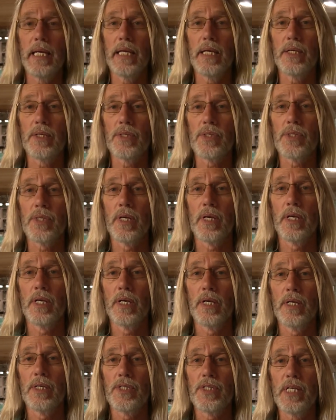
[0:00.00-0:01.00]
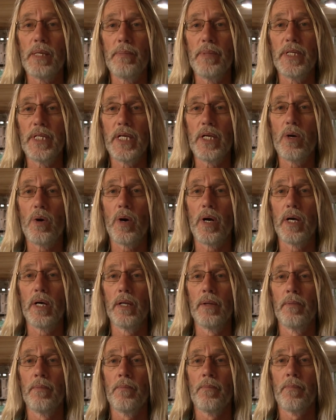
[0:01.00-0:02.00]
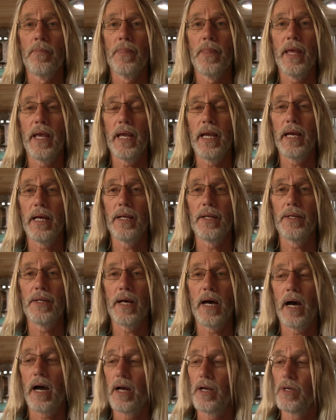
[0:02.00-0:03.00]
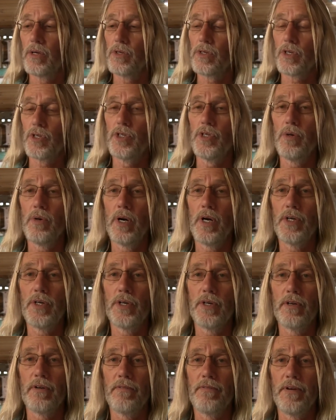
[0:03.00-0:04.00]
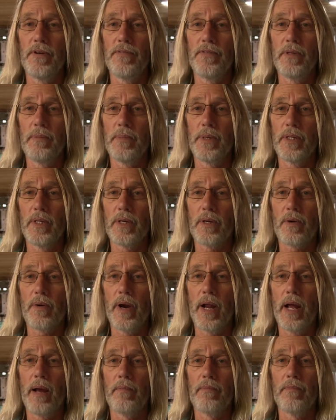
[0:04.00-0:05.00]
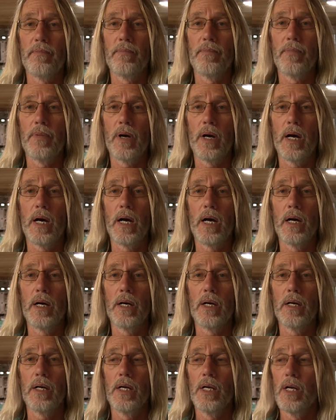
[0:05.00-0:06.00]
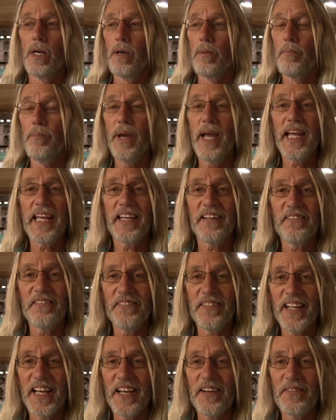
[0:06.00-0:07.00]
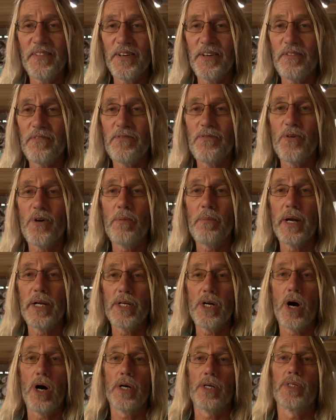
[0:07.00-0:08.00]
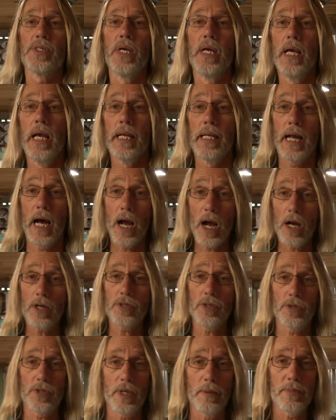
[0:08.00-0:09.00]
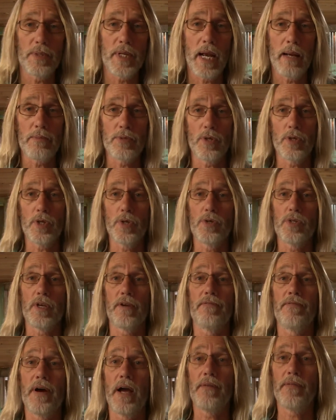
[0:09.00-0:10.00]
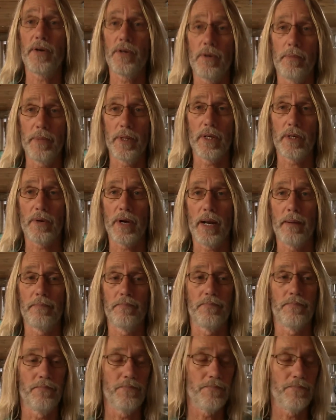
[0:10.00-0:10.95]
is CBD oil. And I use a 250 milligram bacon flavor for my dogs. Now I also sometimes will use a 500 milligram